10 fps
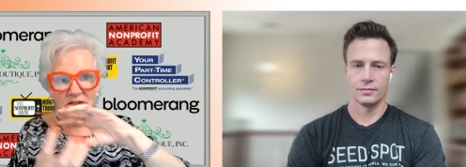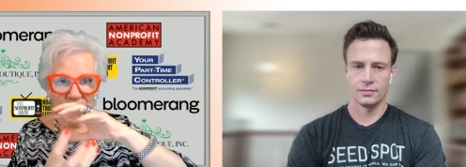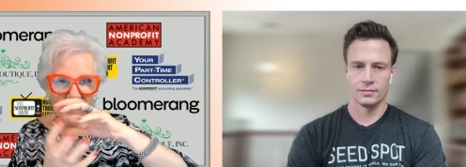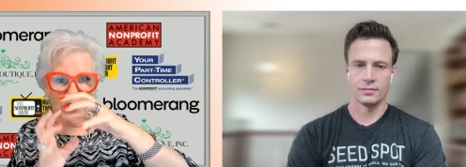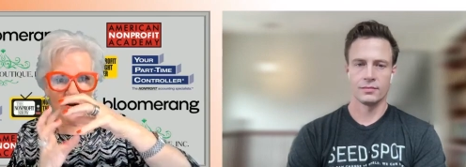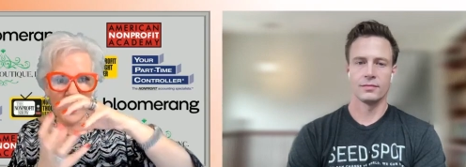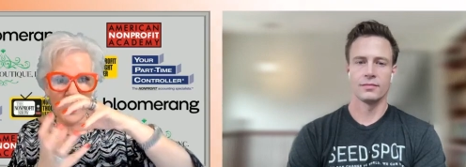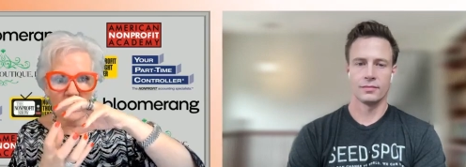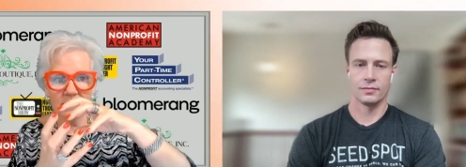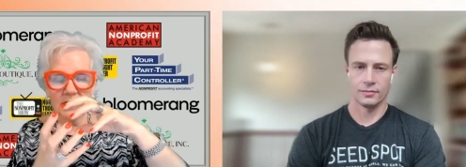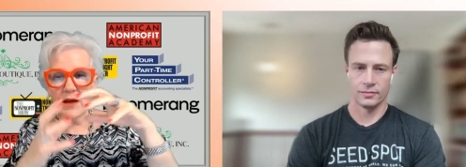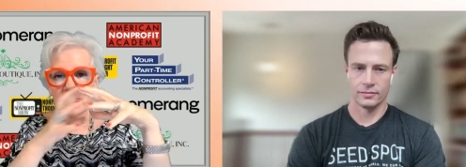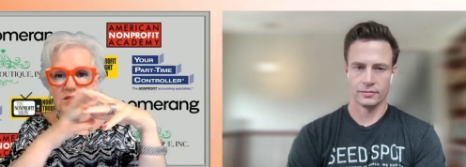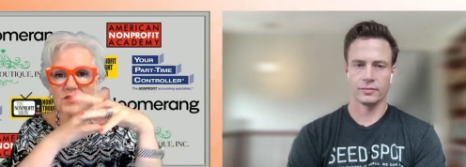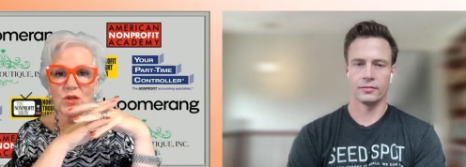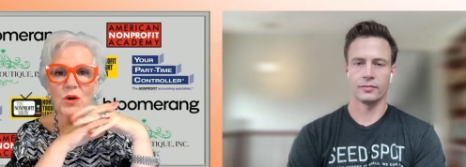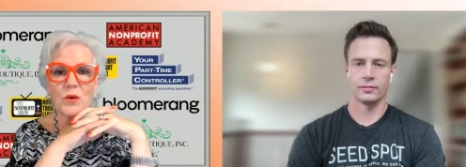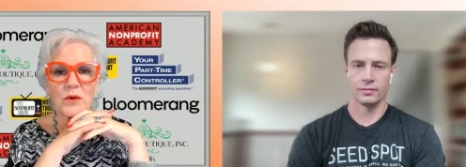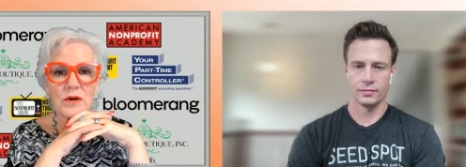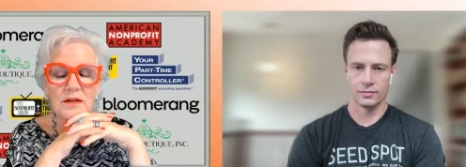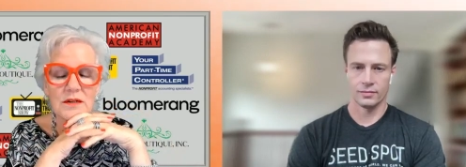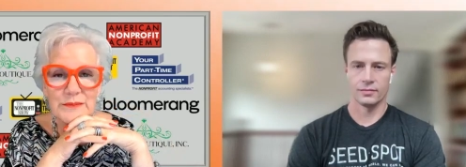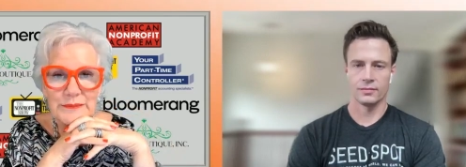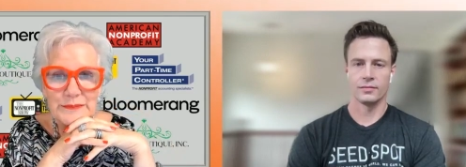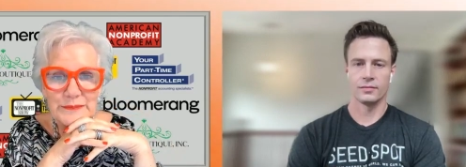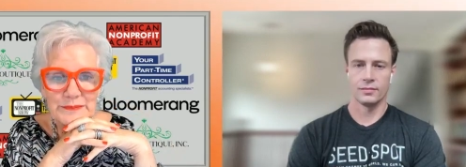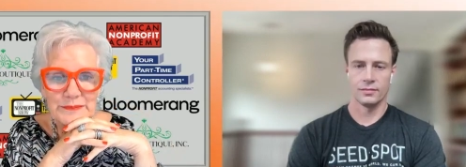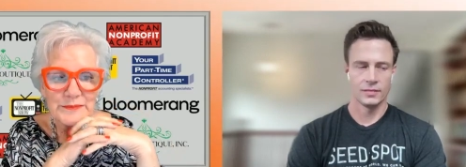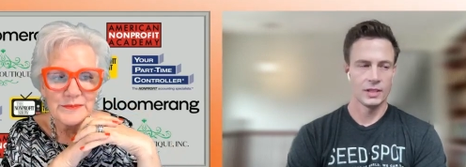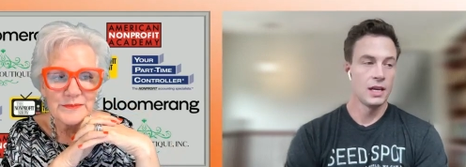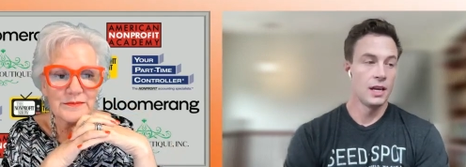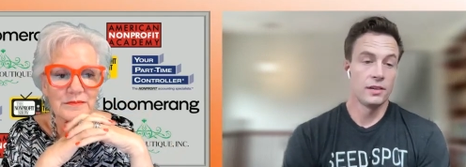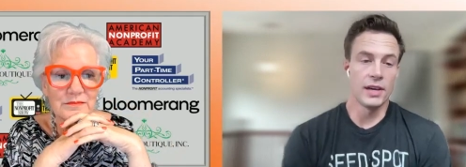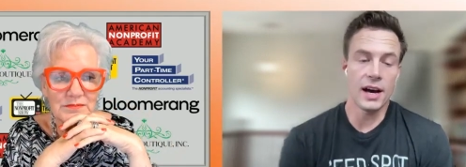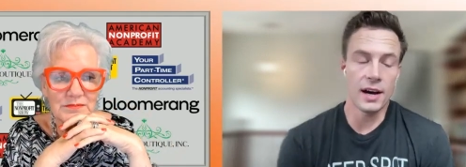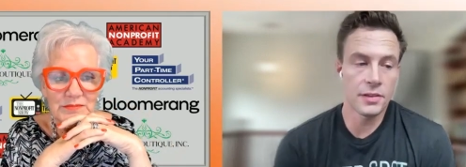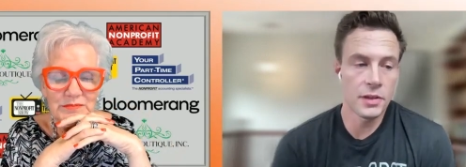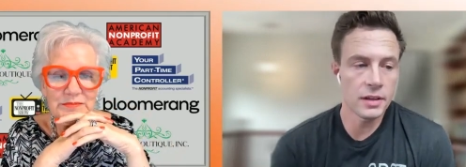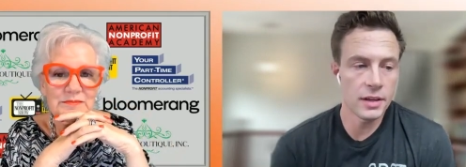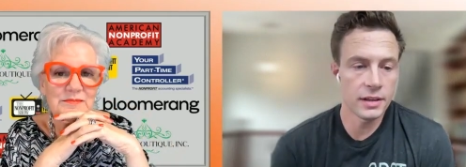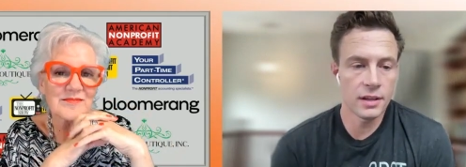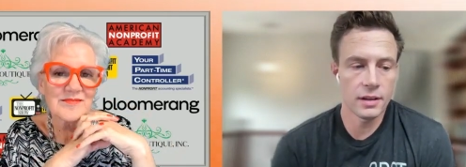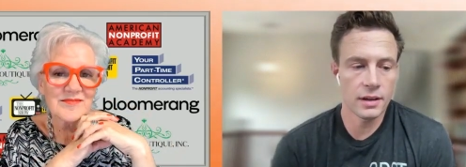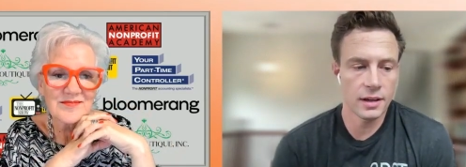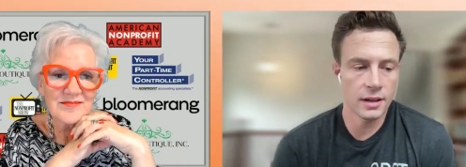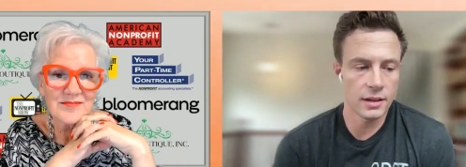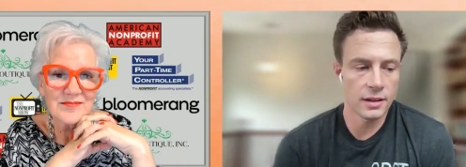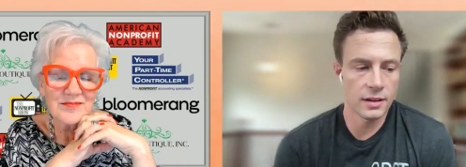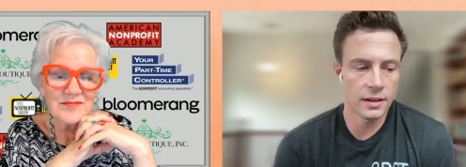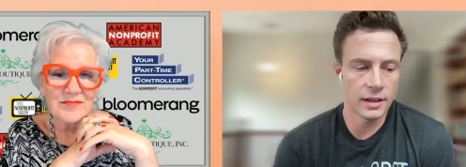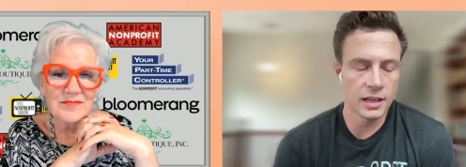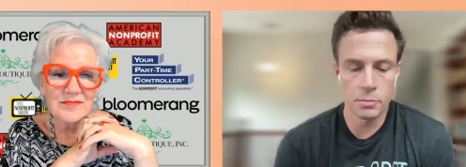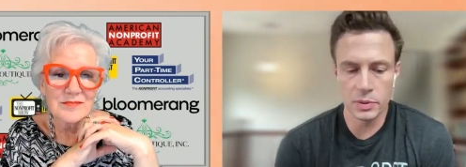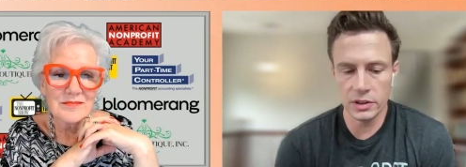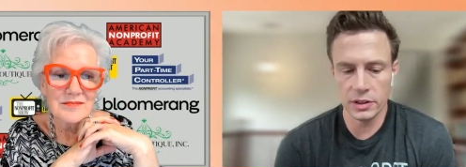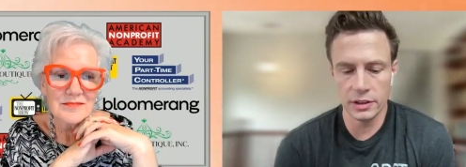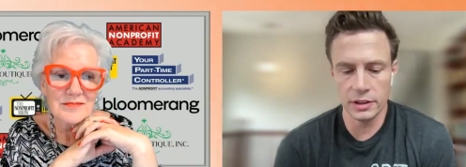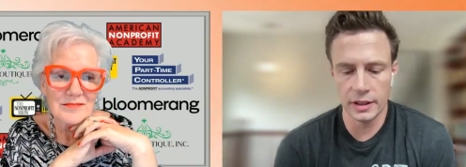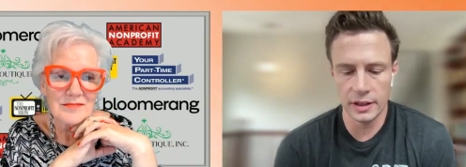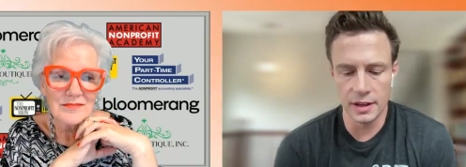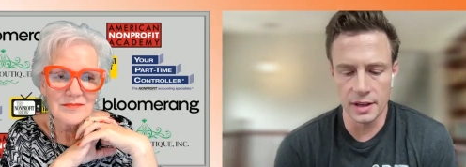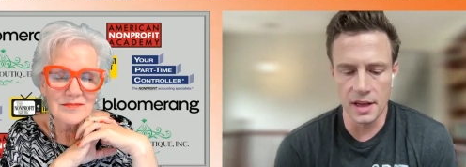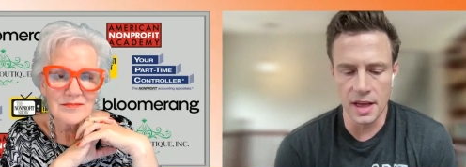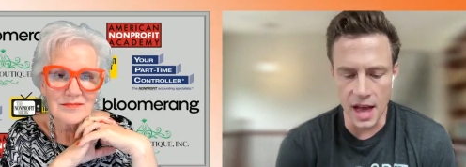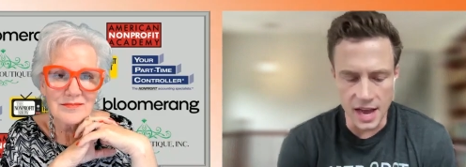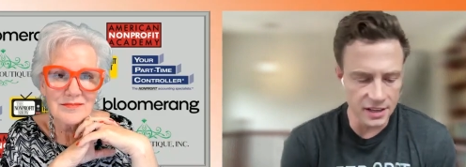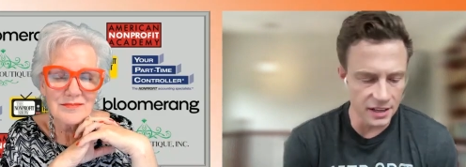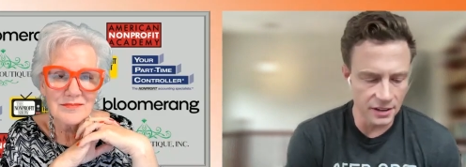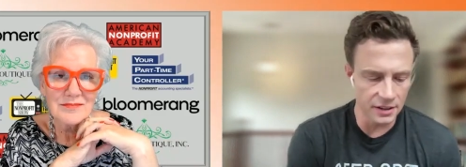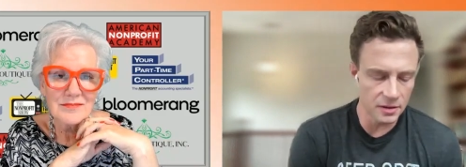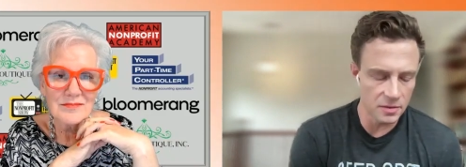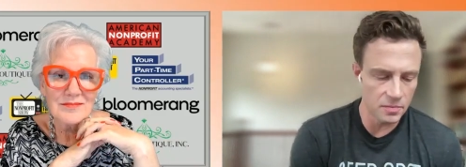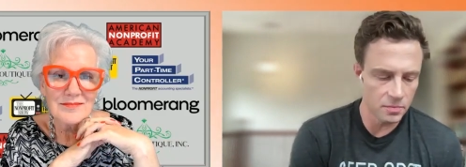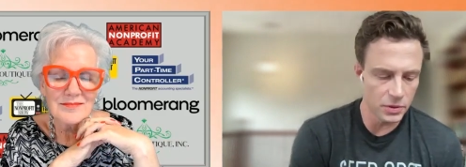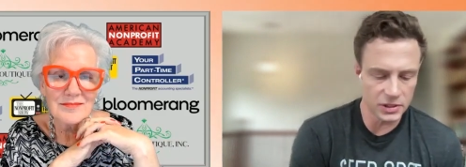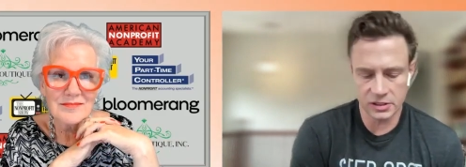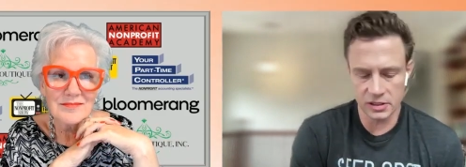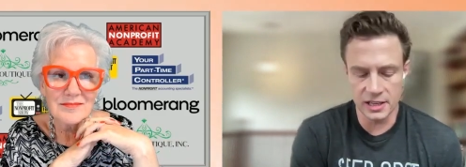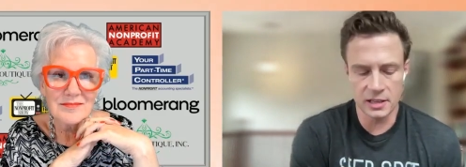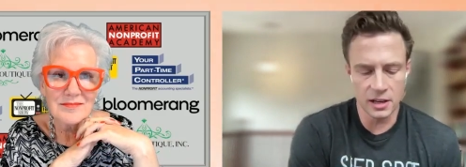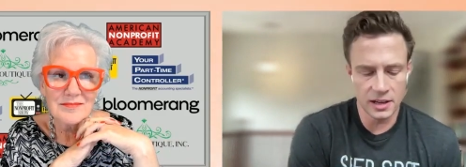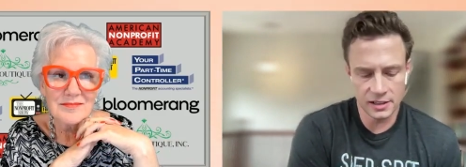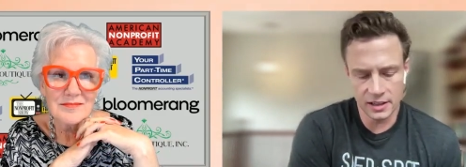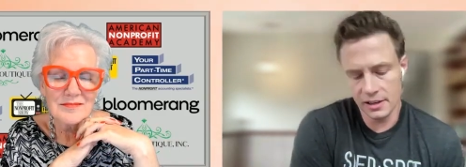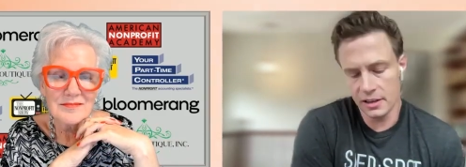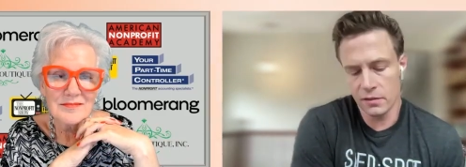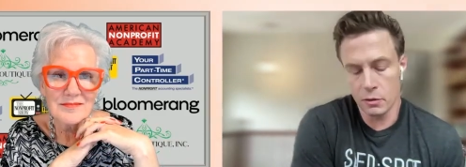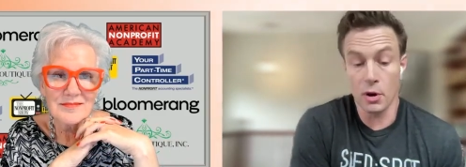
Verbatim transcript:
Speaker 1: figure out how this can all work?
Speaker 2: Yeah, I think it can uh, it can be any partic- any any of the